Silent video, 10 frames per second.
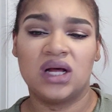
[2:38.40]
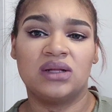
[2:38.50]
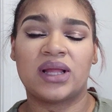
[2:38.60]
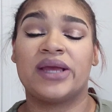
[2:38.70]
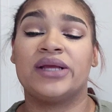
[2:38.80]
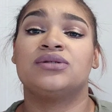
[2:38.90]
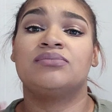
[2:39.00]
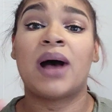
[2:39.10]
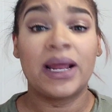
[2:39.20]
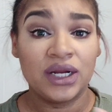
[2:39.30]
uh,
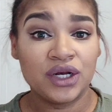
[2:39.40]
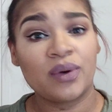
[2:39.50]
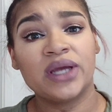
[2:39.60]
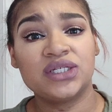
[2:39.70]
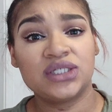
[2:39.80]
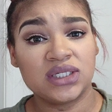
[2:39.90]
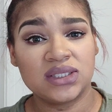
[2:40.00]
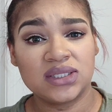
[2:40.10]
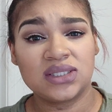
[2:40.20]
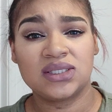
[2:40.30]
like body
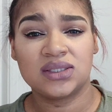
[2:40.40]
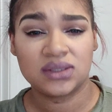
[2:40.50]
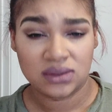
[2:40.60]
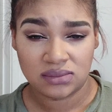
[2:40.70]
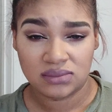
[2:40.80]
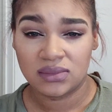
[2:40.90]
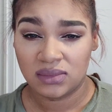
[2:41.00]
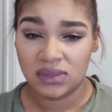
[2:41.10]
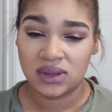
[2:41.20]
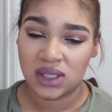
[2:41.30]
directions
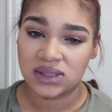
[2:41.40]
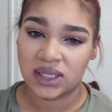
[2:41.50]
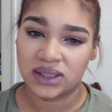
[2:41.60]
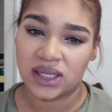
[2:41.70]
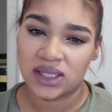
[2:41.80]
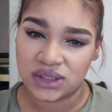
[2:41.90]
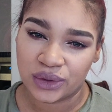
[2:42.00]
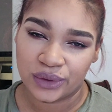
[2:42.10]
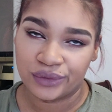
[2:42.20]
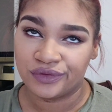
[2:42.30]
and things like that.
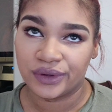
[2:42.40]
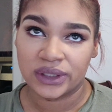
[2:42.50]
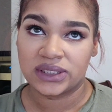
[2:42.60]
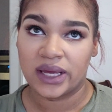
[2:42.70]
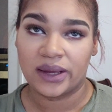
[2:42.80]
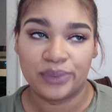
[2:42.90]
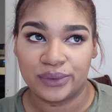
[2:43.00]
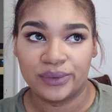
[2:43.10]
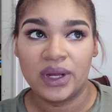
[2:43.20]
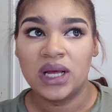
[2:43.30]
So, for
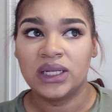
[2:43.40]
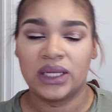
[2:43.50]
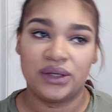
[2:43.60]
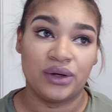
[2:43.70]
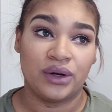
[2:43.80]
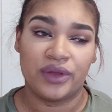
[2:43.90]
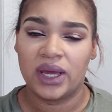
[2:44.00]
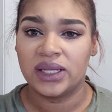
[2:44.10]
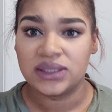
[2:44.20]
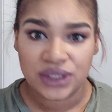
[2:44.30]
example, like you know,
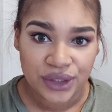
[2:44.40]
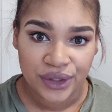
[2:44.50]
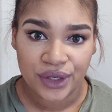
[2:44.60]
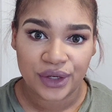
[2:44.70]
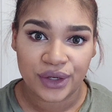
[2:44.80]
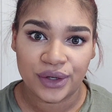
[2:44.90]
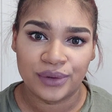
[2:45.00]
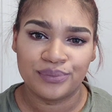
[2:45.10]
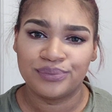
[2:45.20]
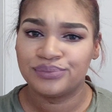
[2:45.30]
the
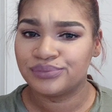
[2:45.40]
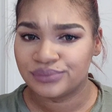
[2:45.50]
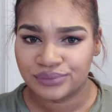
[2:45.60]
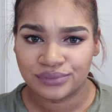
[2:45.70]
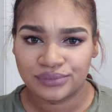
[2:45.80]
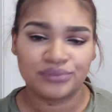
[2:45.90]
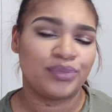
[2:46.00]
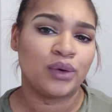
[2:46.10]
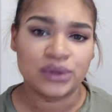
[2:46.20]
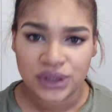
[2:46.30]
anterior
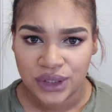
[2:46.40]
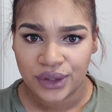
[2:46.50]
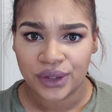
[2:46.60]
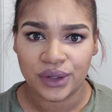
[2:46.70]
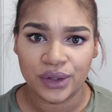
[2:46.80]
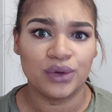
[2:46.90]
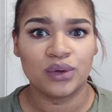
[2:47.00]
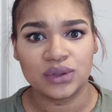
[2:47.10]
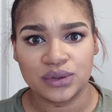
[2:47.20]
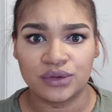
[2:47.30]
posterior,
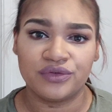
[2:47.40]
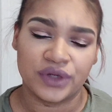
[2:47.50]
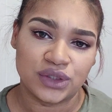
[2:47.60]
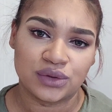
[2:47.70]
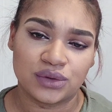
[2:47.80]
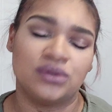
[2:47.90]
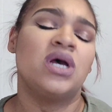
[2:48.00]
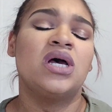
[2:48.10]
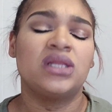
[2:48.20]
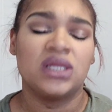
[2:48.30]
dorsal, ventral,
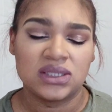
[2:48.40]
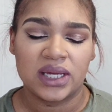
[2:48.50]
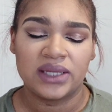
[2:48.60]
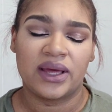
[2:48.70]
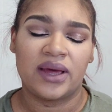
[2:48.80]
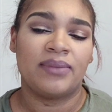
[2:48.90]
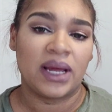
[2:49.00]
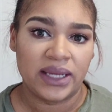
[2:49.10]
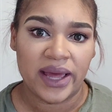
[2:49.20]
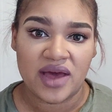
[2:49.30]
things like that,
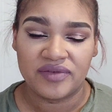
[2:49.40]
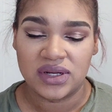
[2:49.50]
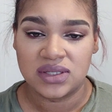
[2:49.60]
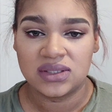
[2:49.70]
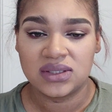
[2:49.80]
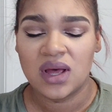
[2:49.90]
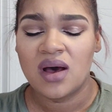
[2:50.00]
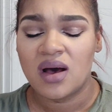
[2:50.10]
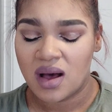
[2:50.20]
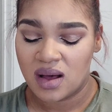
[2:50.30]
body
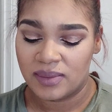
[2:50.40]
cavities.